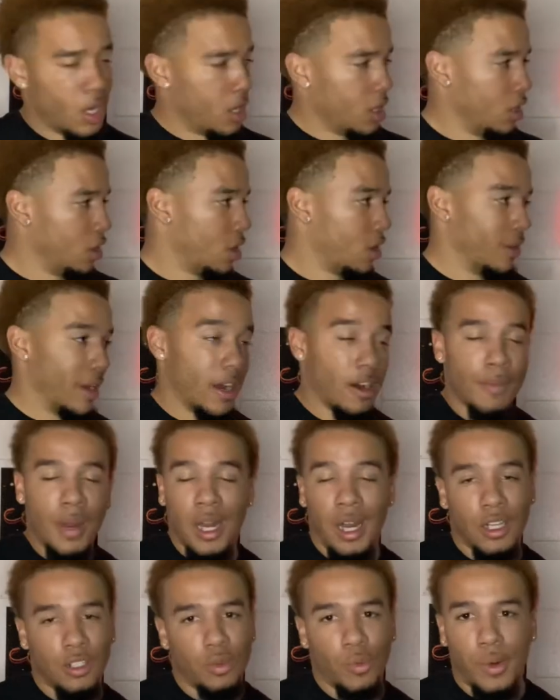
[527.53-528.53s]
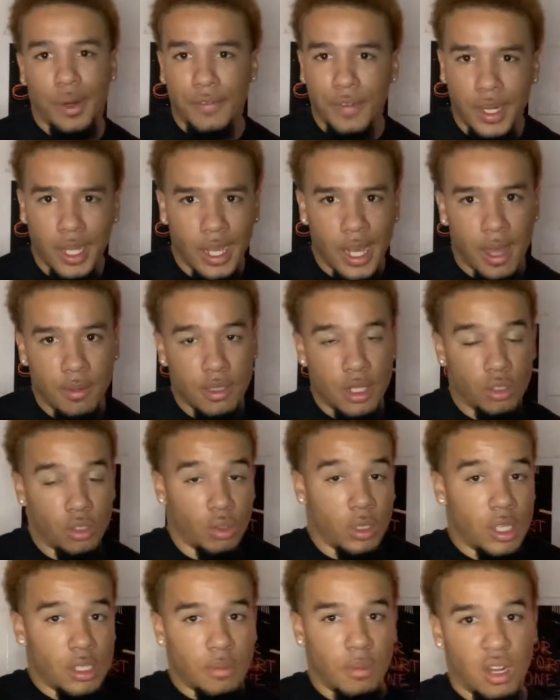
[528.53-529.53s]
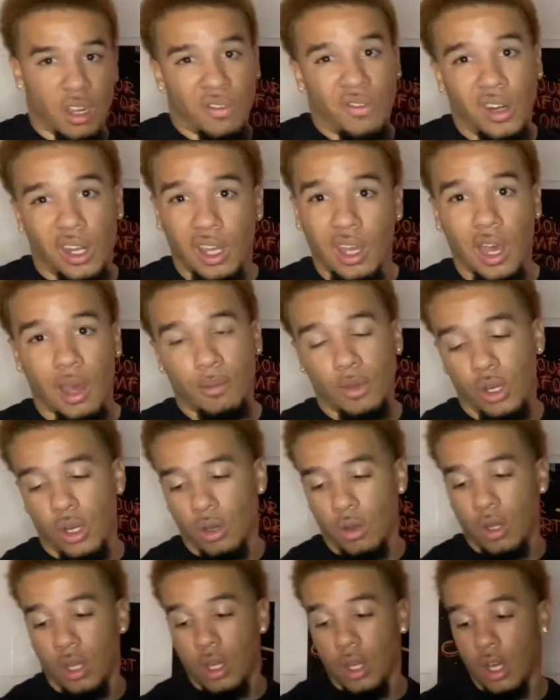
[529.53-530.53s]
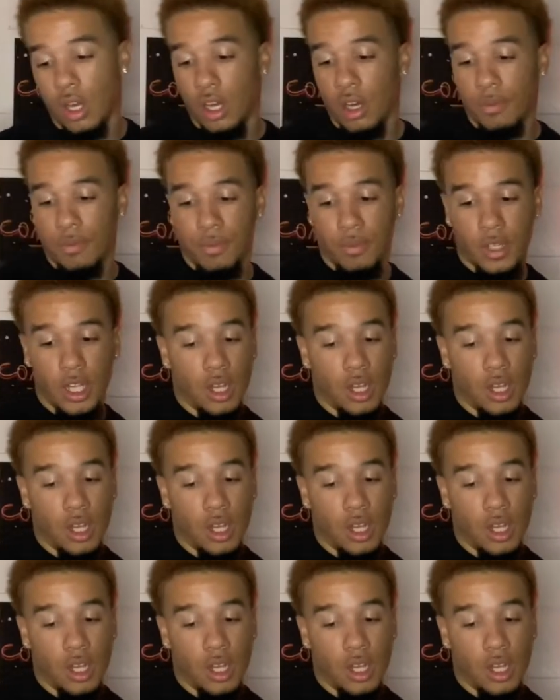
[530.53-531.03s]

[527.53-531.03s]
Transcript: You know, everybody likes to wear fitted caps now, so get somebody a fitted cap, you know.